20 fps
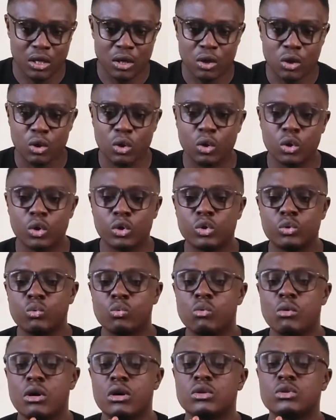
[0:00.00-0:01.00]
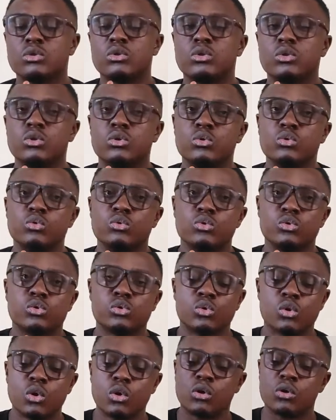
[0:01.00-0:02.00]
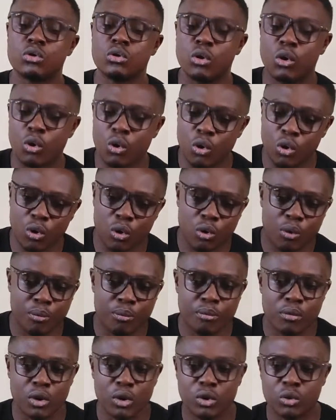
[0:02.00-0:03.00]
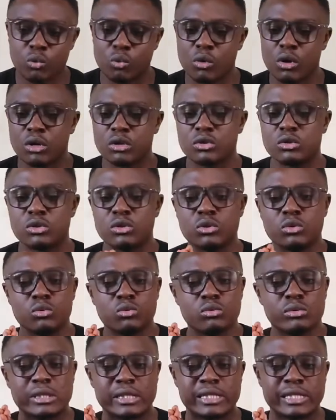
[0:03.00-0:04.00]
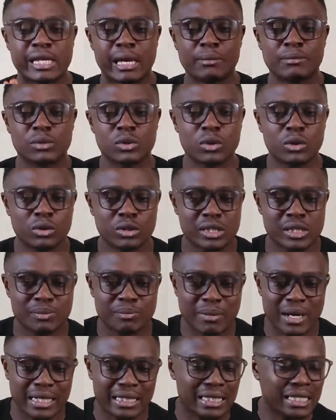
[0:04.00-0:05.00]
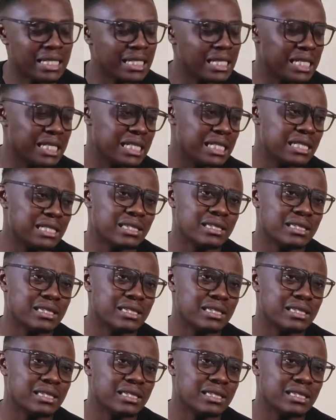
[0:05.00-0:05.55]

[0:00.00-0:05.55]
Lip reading: or you want to use Google Home, or you want to use Samsung Smart Key,